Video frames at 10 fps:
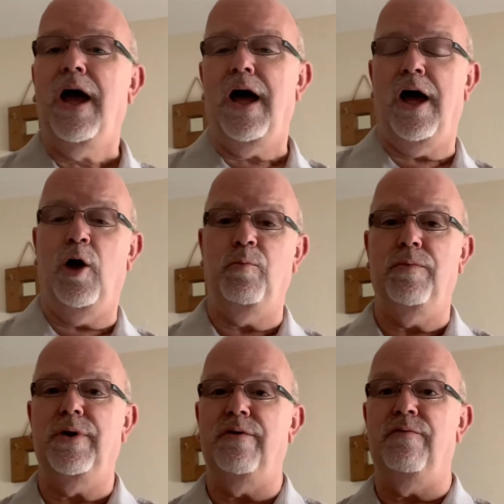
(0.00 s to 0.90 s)

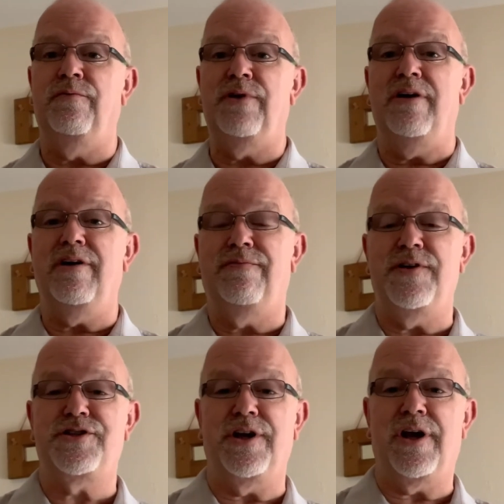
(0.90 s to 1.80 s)
Very
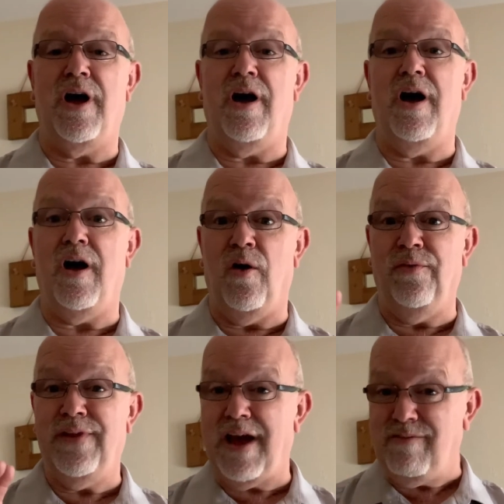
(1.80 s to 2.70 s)
efficient car
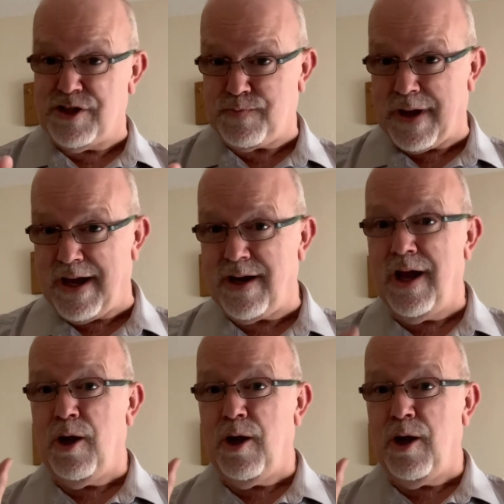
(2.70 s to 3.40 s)
on that respect,